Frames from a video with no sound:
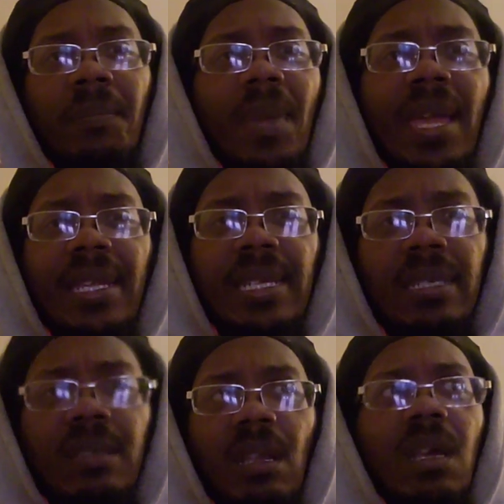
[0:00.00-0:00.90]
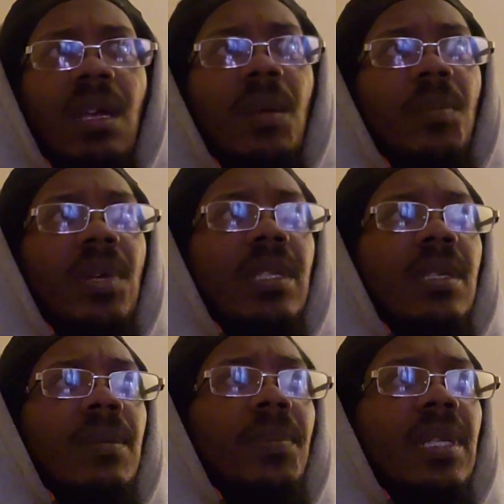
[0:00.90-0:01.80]
Back in
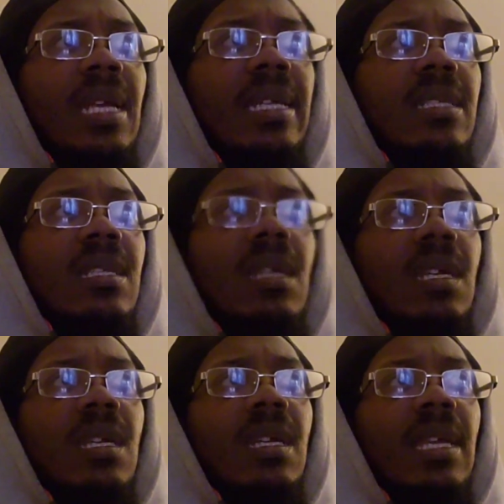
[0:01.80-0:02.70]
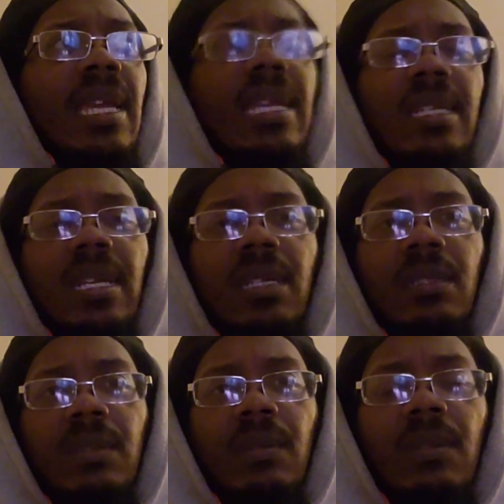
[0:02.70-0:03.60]
Brother Polite's heyday.
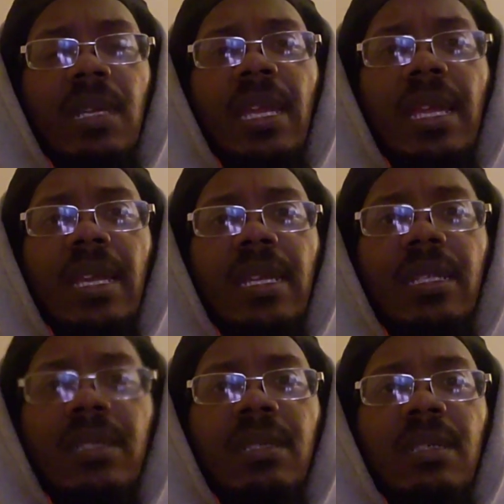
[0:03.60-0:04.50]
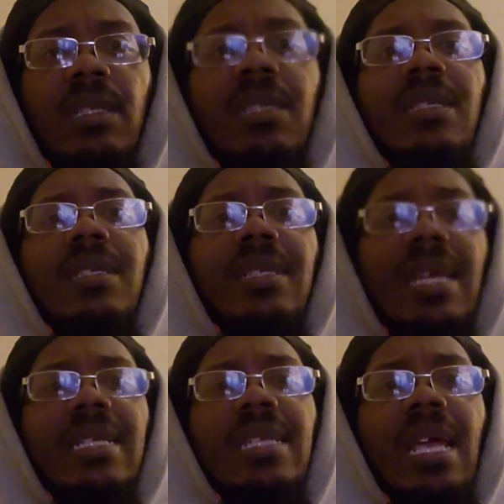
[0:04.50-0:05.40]
And
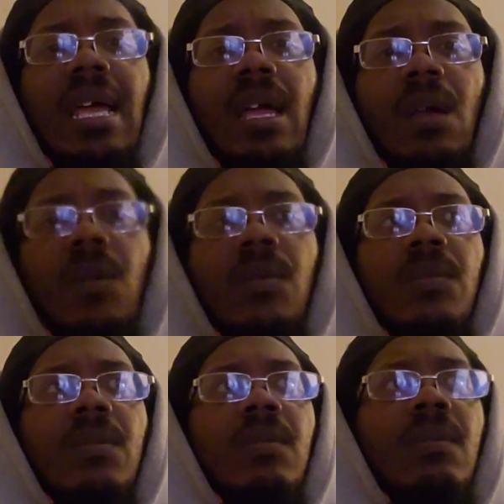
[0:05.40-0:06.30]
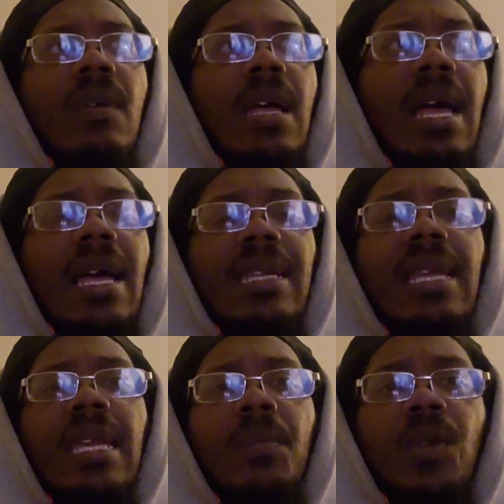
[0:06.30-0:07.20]
that's how I
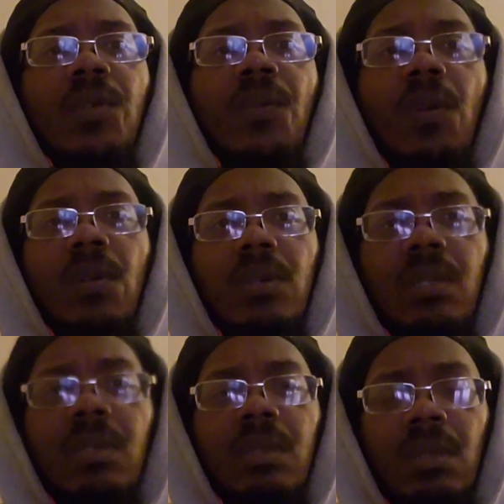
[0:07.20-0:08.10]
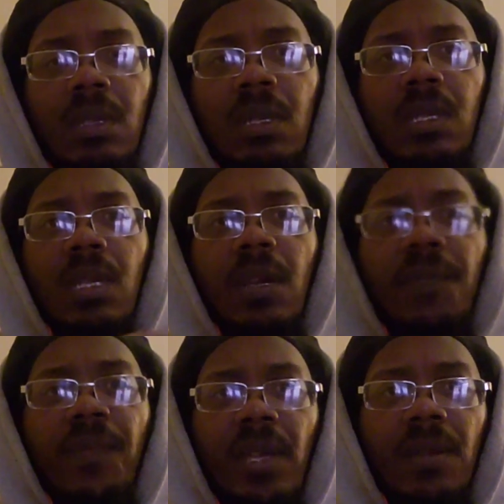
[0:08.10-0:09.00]
came across young
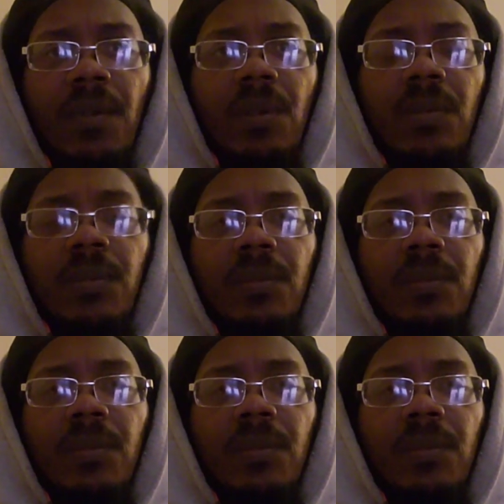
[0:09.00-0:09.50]
Pharaoh.